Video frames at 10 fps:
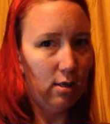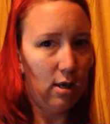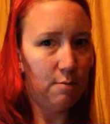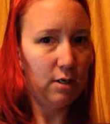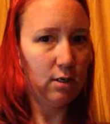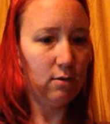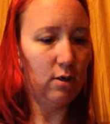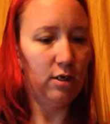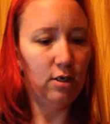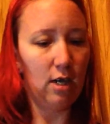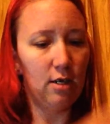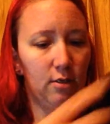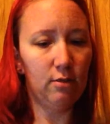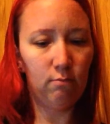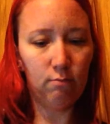I'm not, well, you kind of
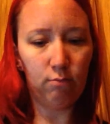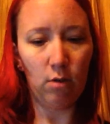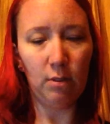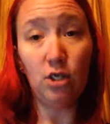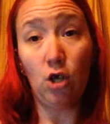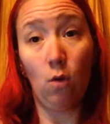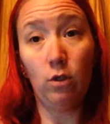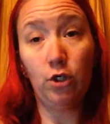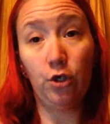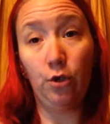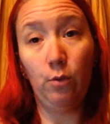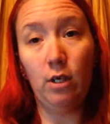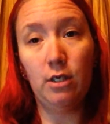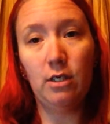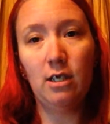probably saw what shirt it
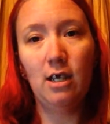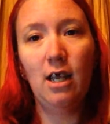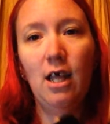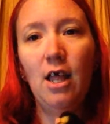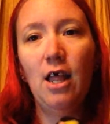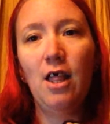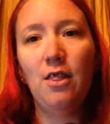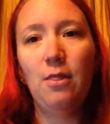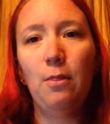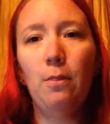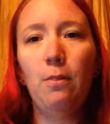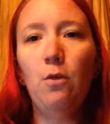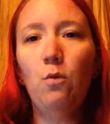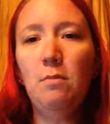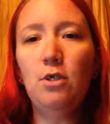was.
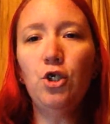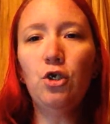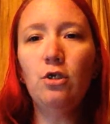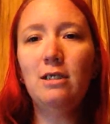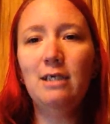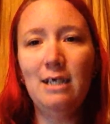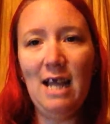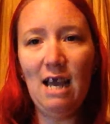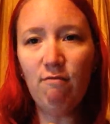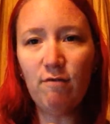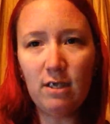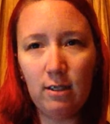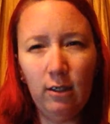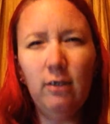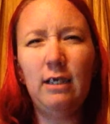The women's shirts didn't have this
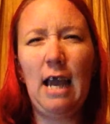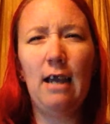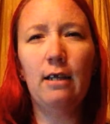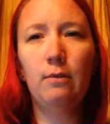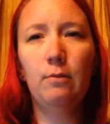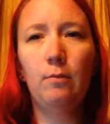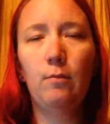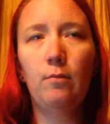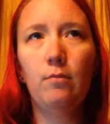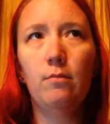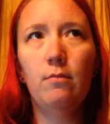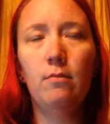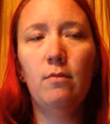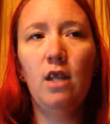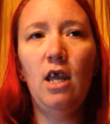little tag.
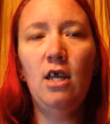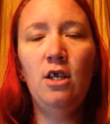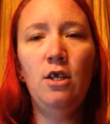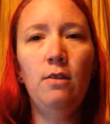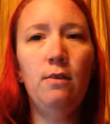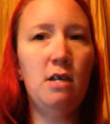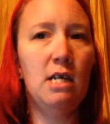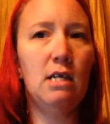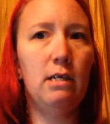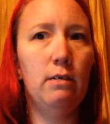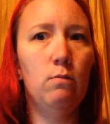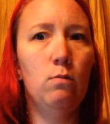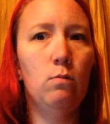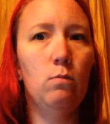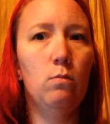And you'd think,
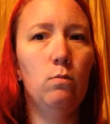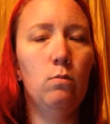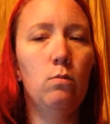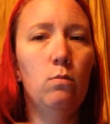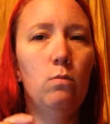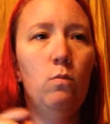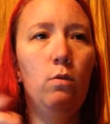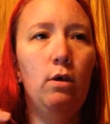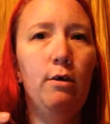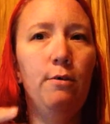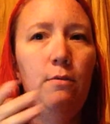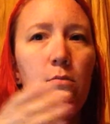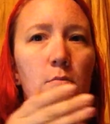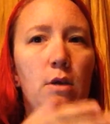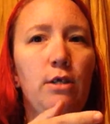well, the
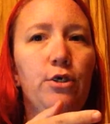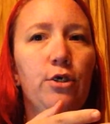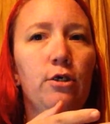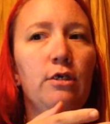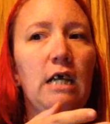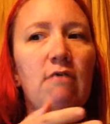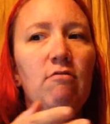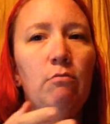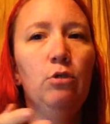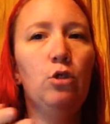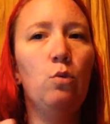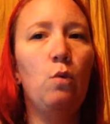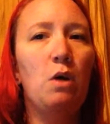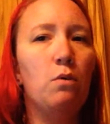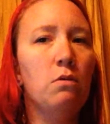men's shirts have them, so
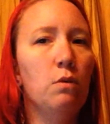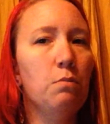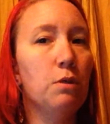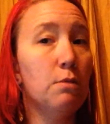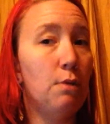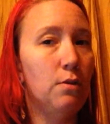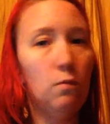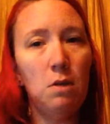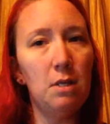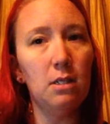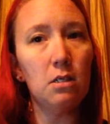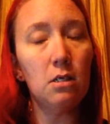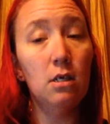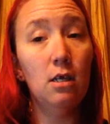why wouldn't we put them on the women's?